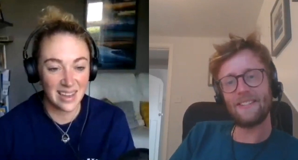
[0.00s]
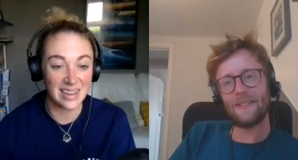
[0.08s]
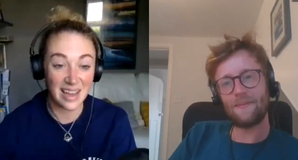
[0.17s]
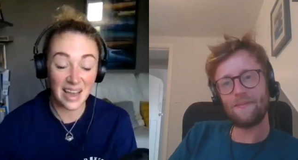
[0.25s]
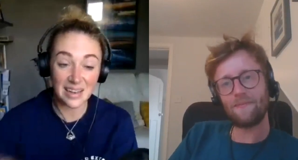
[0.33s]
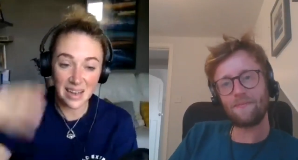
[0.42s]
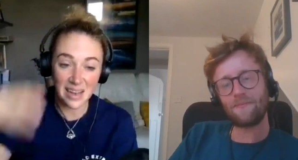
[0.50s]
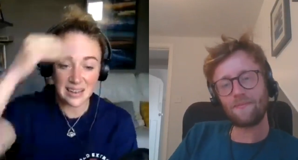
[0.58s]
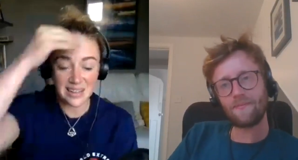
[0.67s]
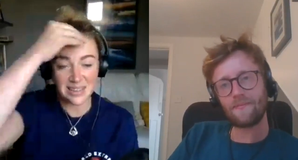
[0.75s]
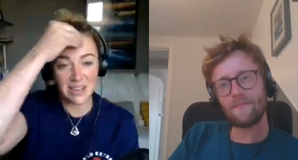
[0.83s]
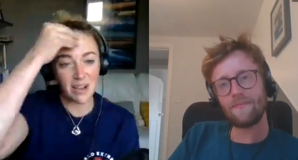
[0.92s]
Speaker 1: yeah and i
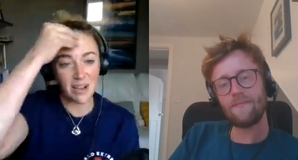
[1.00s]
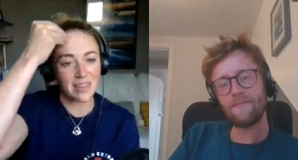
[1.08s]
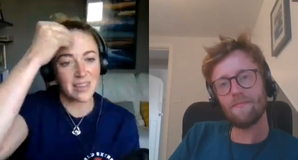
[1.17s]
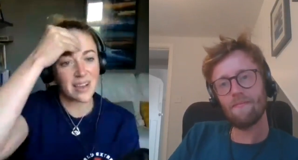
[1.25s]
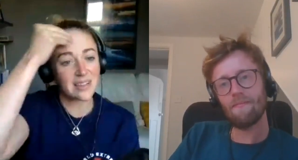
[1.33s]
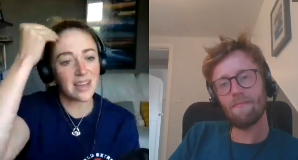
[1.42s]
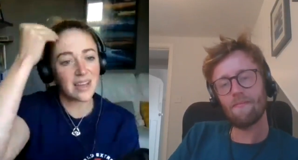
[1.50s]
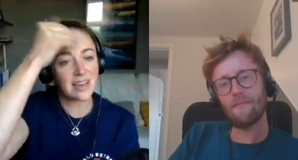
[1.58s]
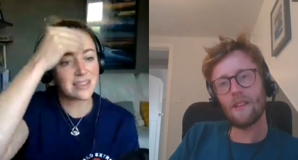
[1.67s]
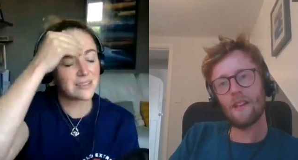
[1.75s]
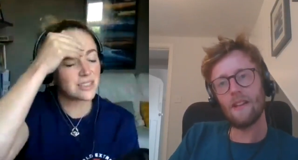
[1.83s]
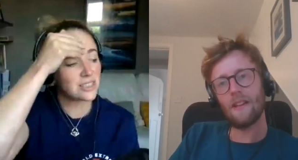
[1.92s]
so i think i
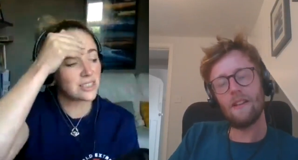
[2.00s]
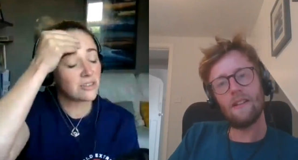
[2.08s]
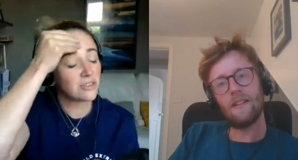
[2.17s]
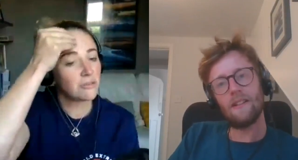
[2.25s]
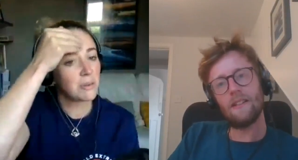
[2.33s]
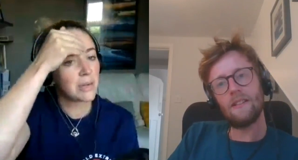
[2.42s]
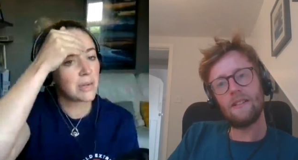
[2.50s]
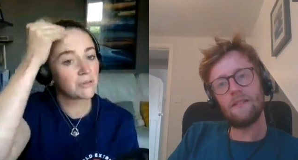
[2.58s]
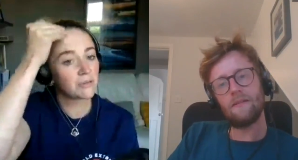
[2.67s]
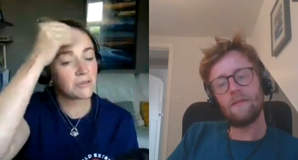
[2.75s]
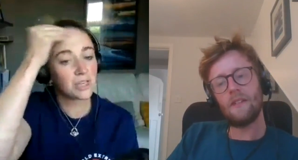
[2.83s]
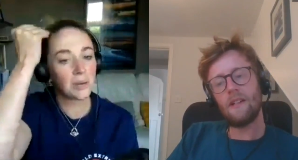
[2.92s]
had two
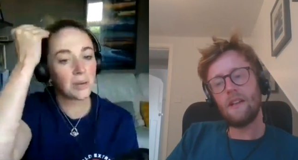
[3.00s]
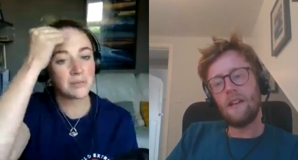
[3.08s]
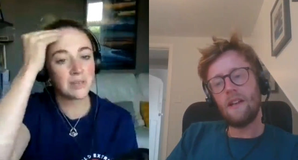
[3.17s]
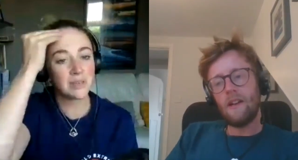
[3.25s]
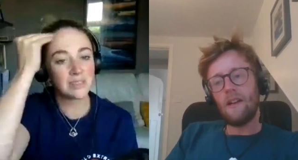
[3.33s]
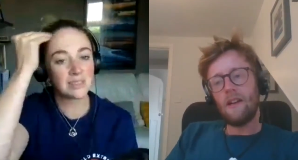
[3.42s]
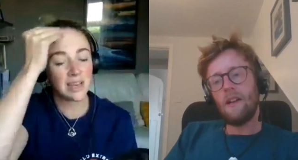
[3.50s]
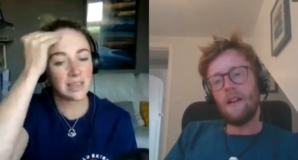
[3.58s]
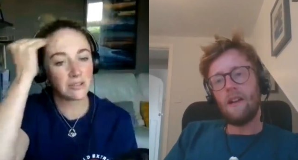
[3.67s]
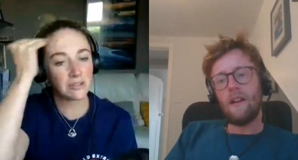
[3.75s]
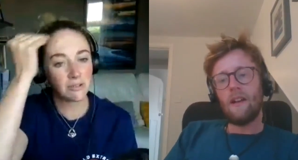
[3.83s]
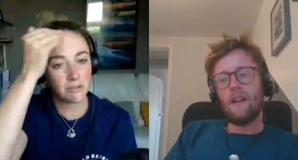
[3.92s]
people who'd come to me and
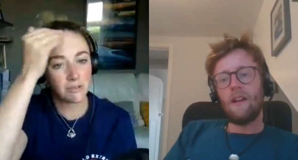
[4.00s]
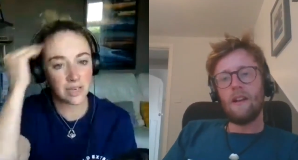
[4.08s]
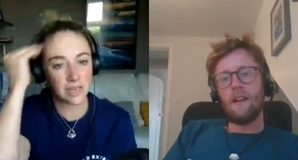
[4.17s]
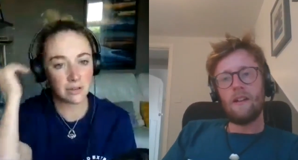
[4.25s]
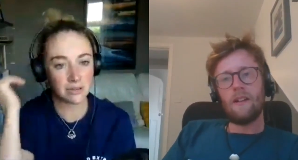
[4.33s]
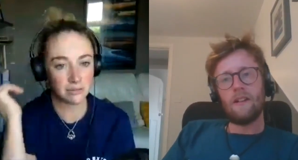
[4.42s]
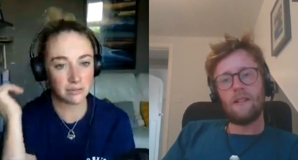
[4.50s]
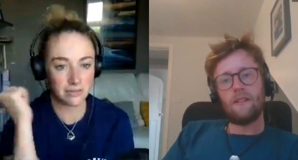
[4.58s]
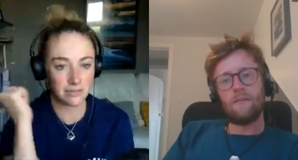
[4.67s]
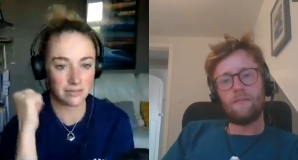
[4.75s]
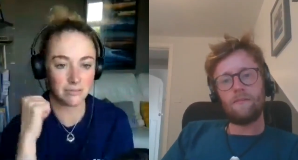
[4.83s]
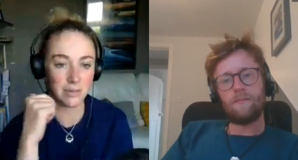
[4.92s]
said oh you know we,
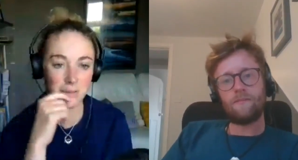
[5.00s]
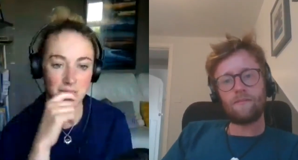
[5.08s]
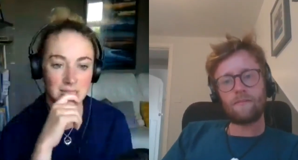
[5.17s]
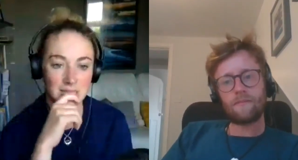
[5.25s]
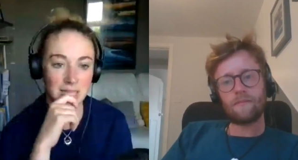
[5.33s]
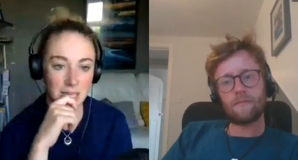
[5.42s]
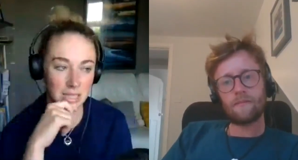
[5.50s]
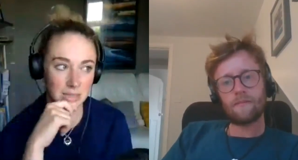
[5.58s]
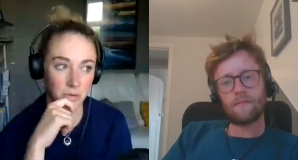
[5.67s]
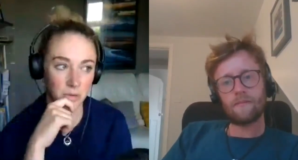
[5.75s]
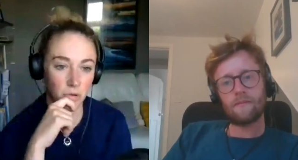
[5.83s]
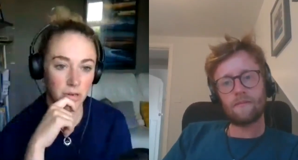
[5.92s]
we've been a bit sick
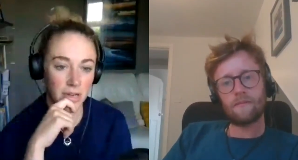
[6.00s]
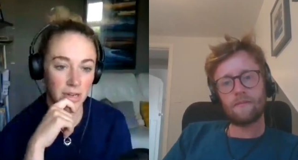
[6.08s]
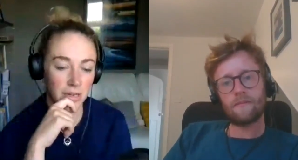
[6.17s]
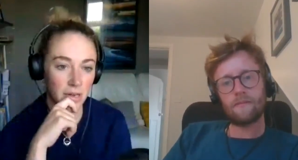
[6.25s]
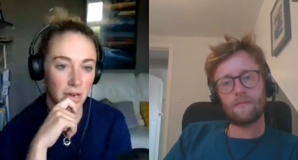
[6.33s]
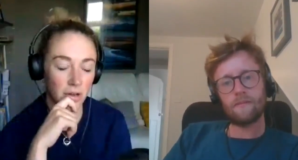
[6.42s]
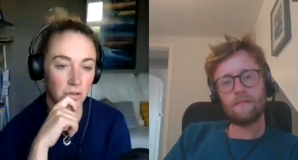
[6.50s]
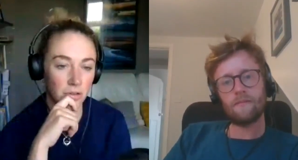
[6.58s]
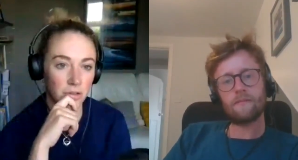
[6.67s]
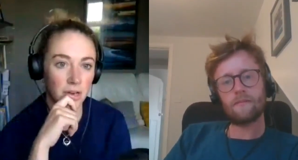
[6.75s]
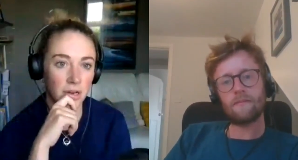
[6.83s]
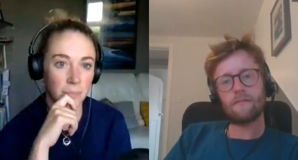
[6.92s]
this morning on
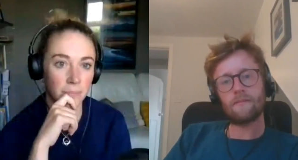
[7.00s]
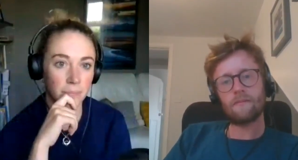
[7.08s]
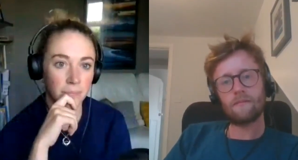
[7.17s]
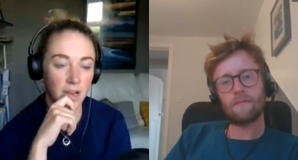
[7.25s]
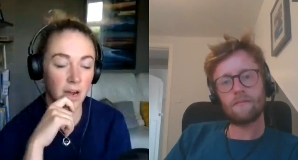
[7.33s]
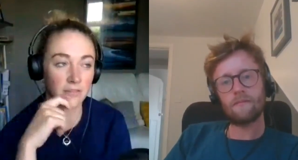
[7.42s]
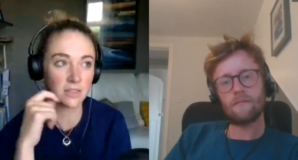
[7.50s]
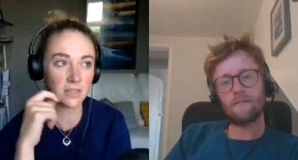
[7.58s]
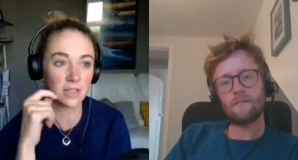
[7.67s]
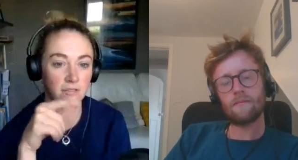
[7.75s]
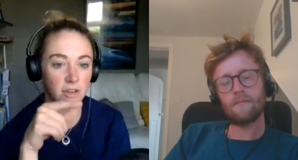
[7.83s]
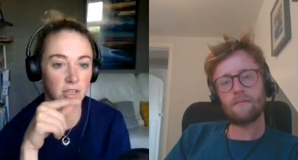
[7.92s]
mm. um after
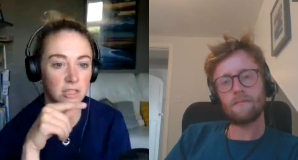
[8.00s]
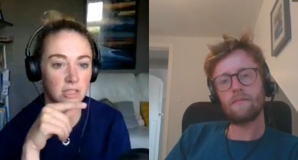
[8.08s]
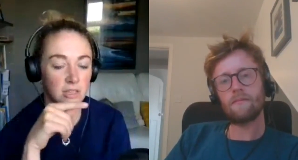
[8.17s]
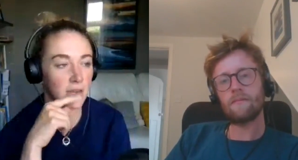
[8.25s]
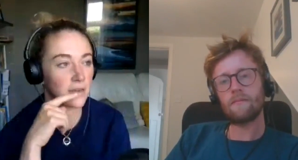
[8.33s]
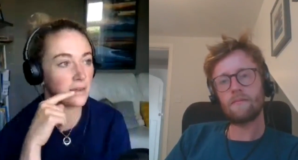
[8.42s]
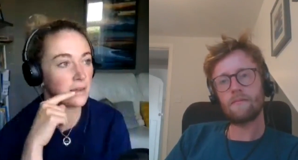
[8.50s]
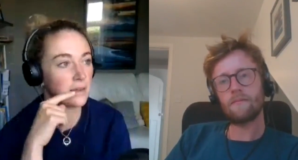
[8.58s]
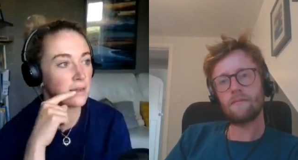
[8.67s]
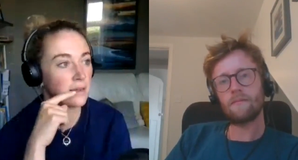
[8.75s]
the first night